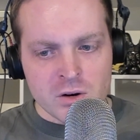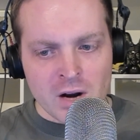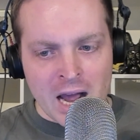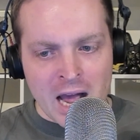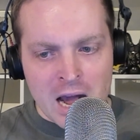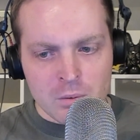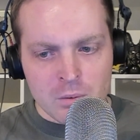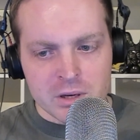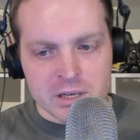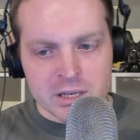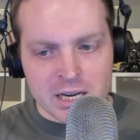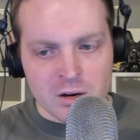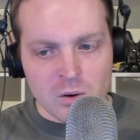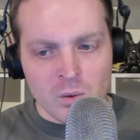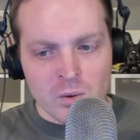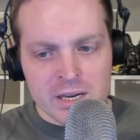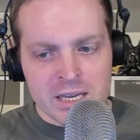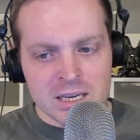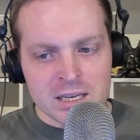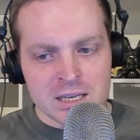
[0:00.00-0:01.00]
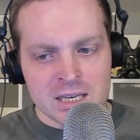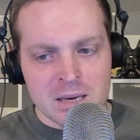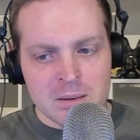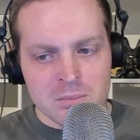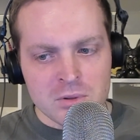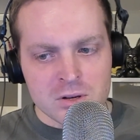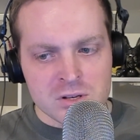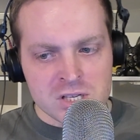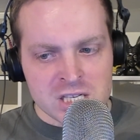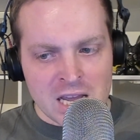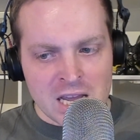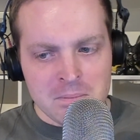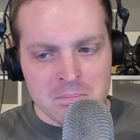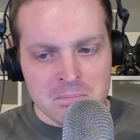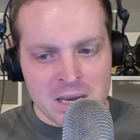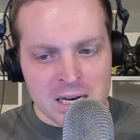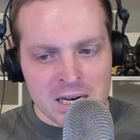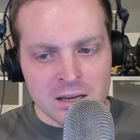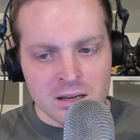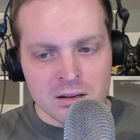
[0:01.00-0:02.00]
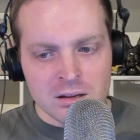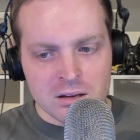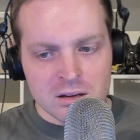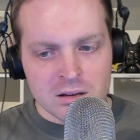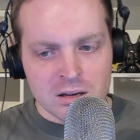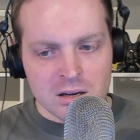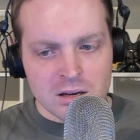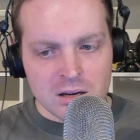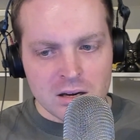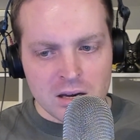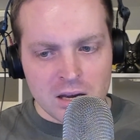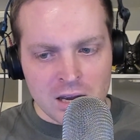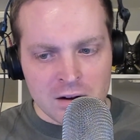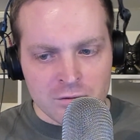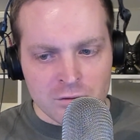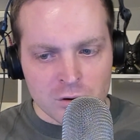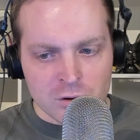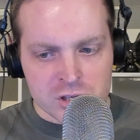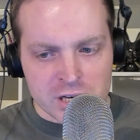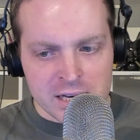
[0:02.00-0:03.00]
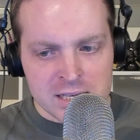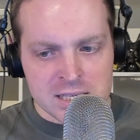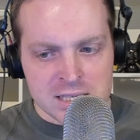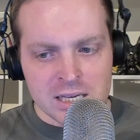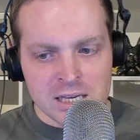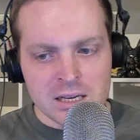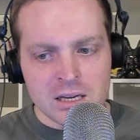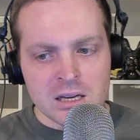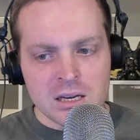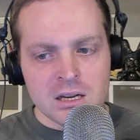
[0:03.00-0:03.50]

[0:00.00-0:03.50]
Howard can only keep the same meaning and functionality